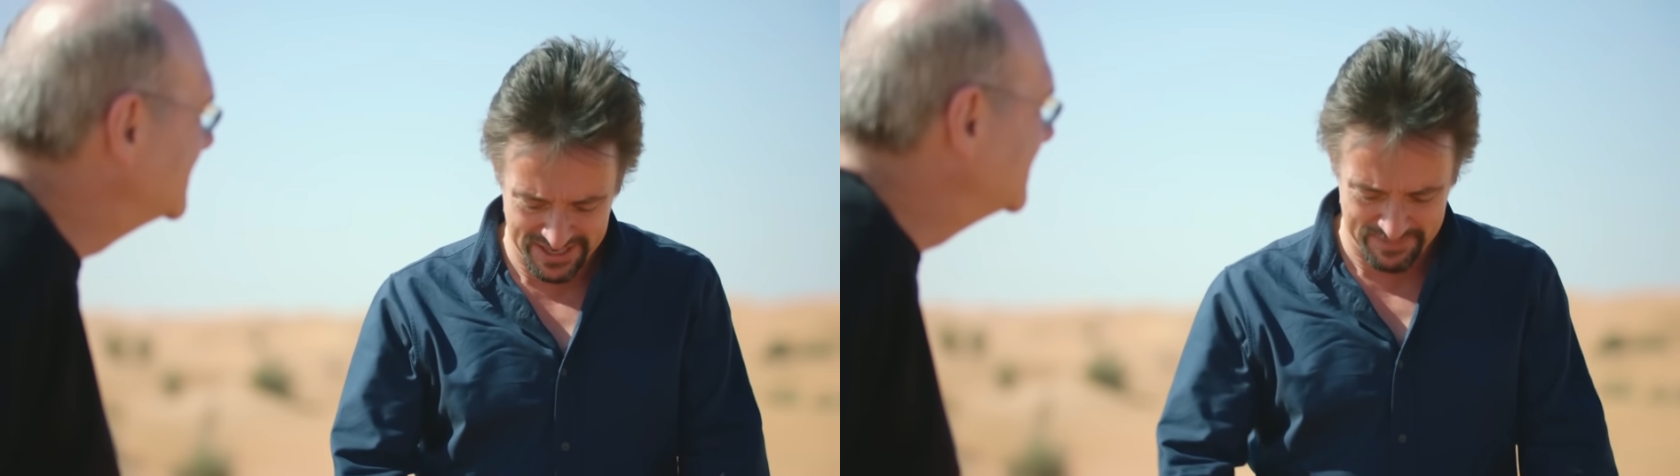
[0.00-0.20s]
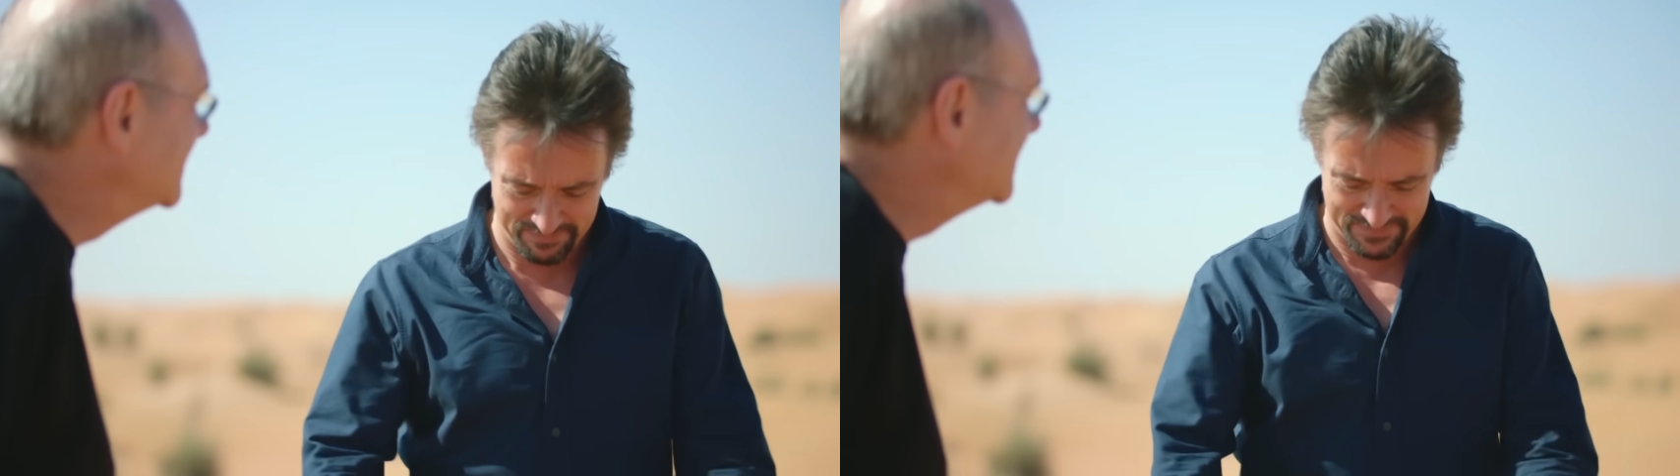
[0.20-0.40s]
What
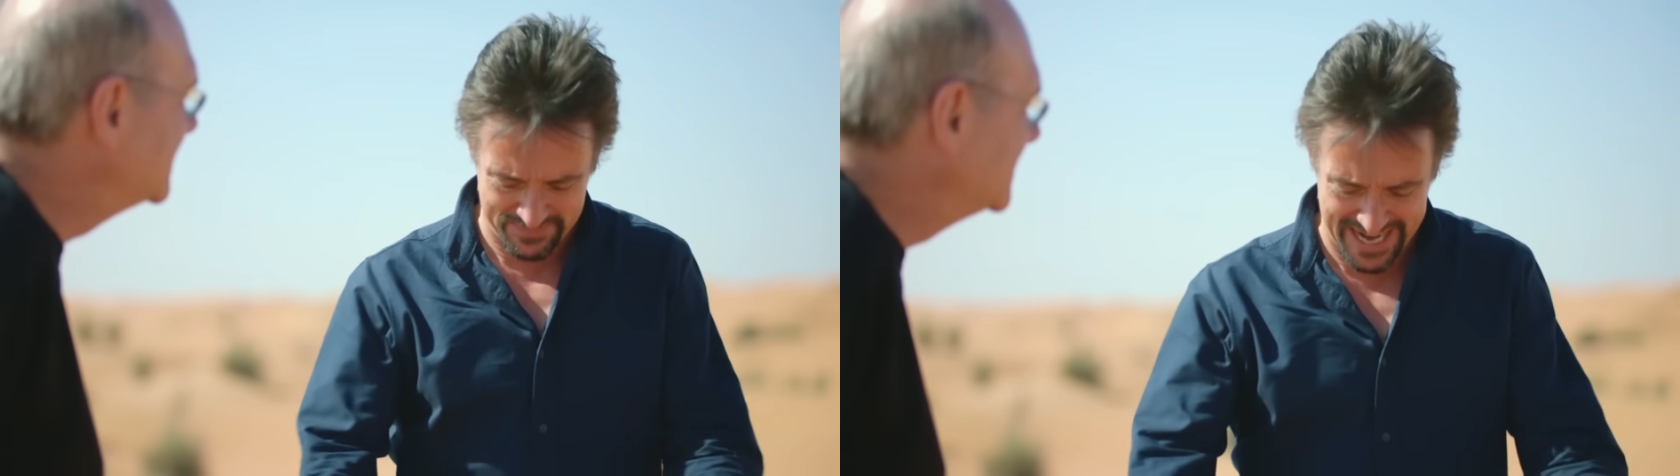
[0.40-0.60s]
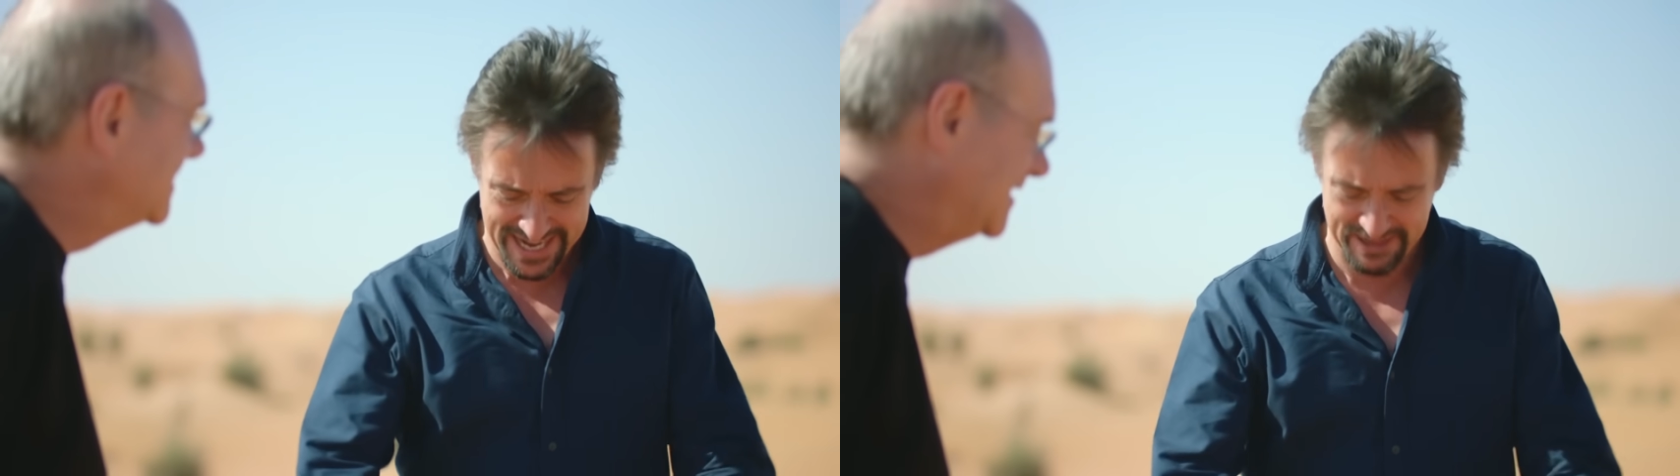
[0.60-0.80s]
are you going
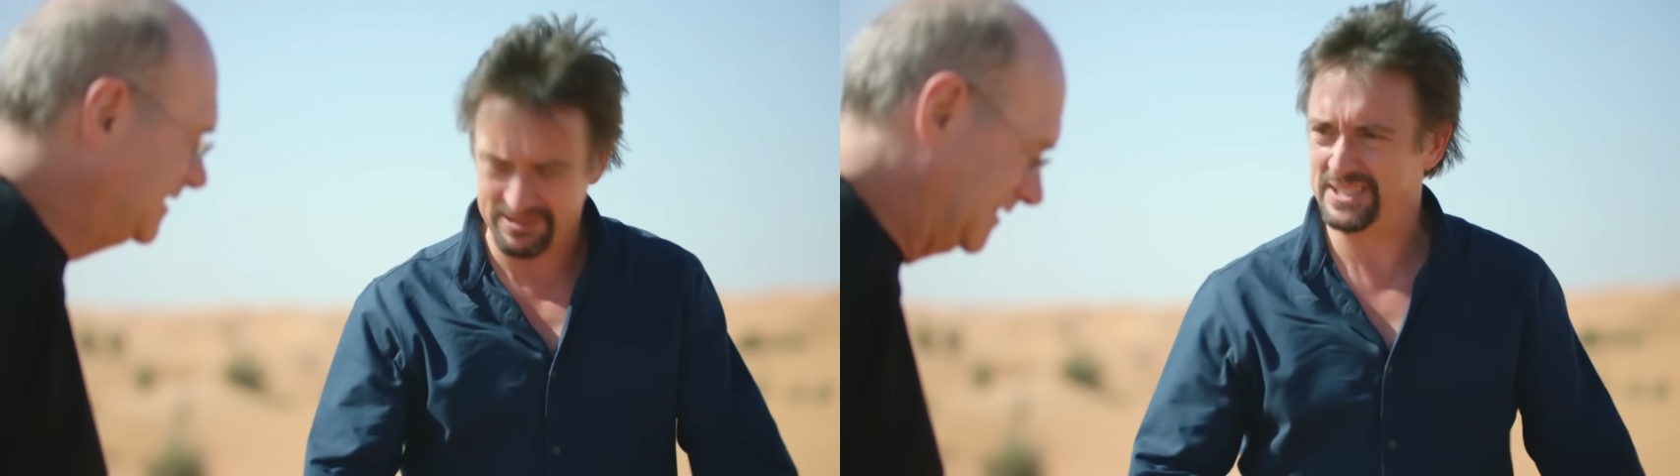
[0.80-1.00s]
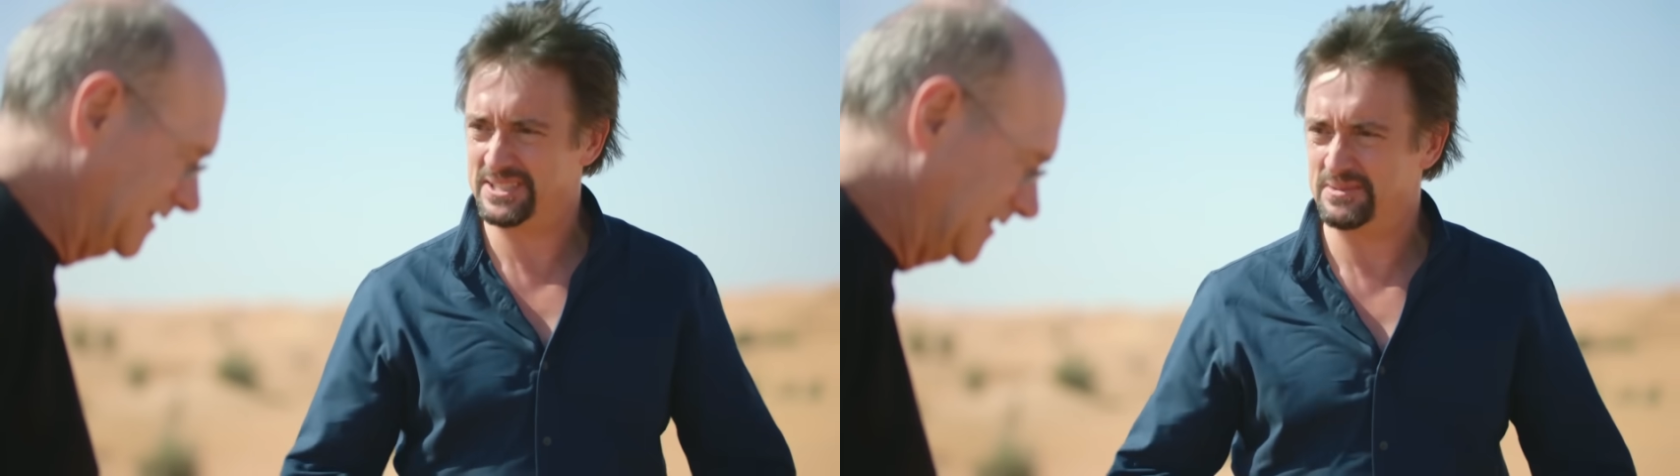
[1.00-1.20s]
to anchor it